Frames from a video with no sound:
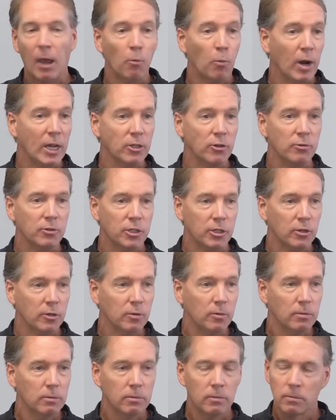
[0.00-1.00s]
And when you
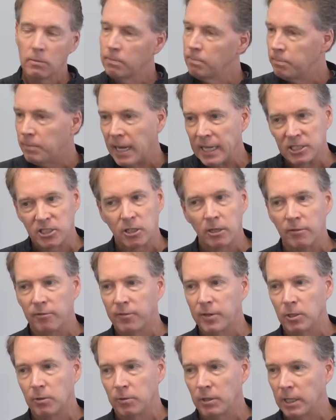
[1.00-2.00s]
do, man, it's going to
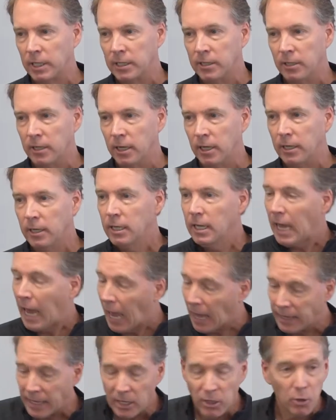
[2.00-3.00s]
feel really good.
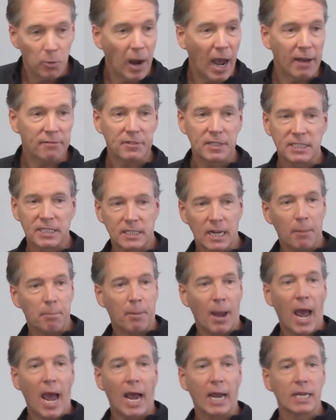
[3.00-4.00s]
And then you have to step
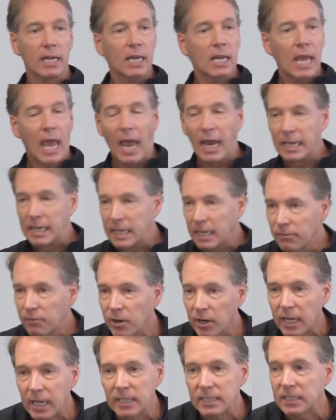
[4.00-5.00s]
back and give
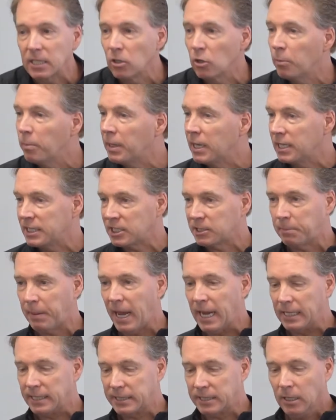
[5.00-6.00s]
your kids a little bit of
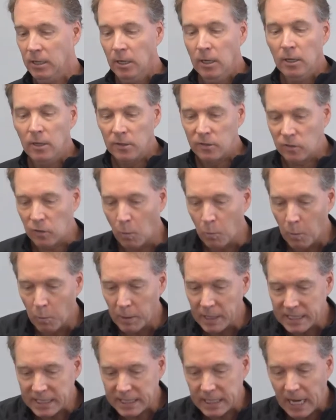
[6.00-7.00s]
space. So when
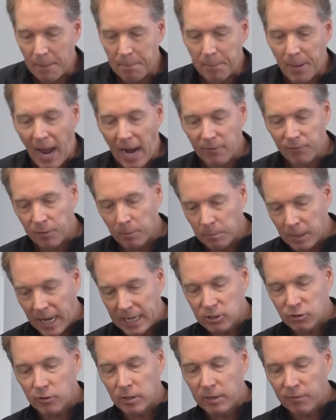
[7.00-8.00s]
we step back from
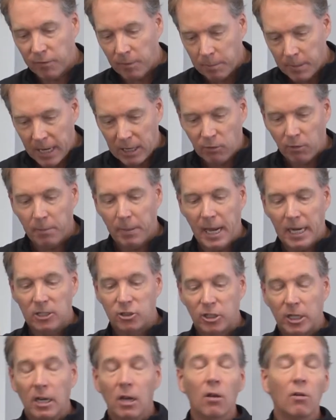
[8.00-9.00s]
lecturing, from
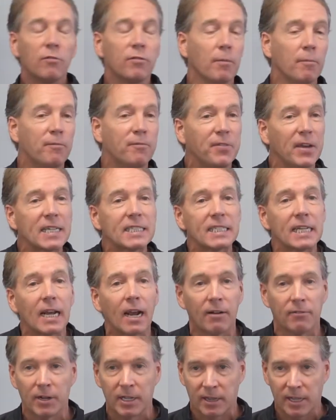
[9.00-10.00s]
micromanaging, from fixing
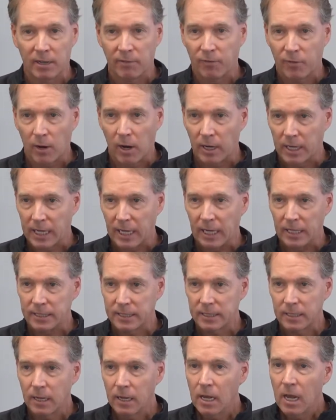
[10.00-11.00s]
everything for our
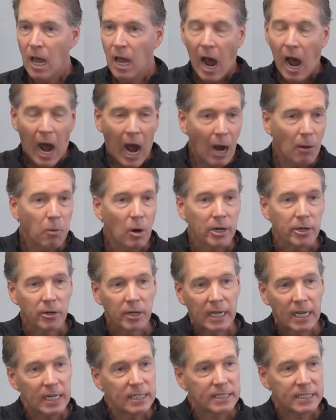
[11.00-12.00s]
kids, I want your
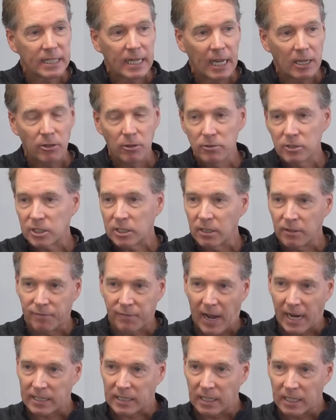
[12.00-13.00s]
kids to get used to the
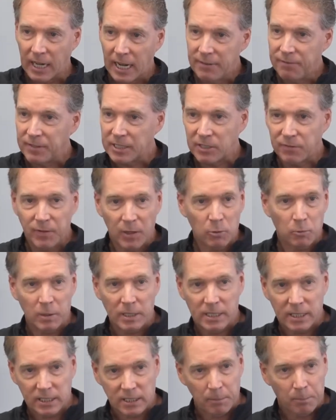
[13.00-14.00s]
fact that life is filled
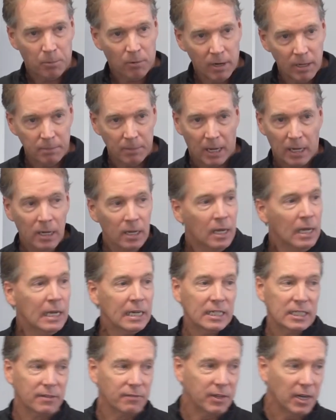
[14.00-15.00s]
with disappointment.
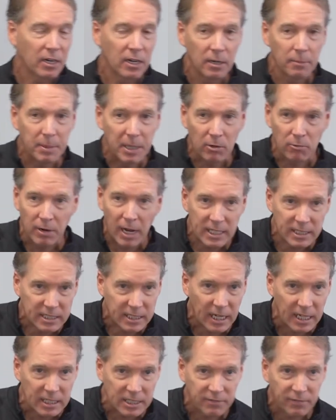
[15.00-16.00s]
Because if they're going to be a
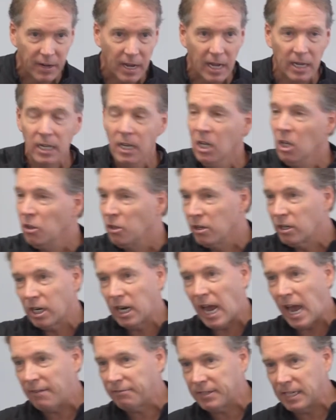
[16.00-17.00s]
Redskins fan, they're going
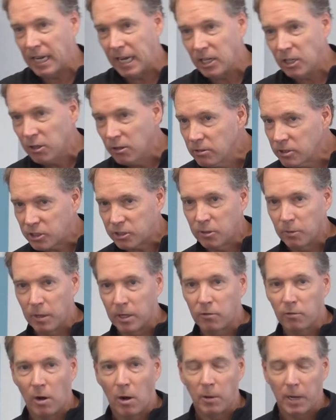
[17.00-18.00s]
to have to get used to
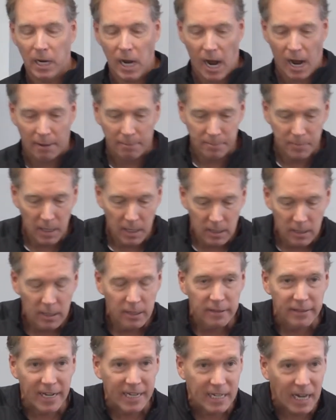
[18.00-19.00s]
it growing up.
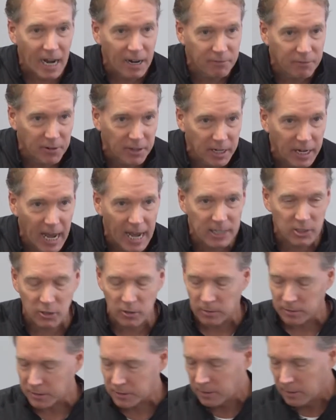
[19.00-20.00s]
Thank God for the
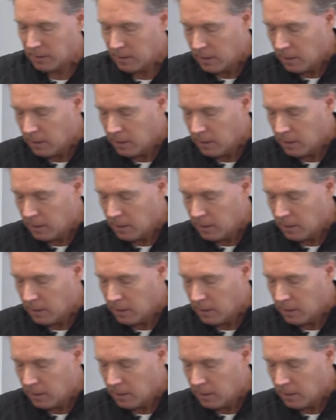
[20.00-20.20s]
Nationals.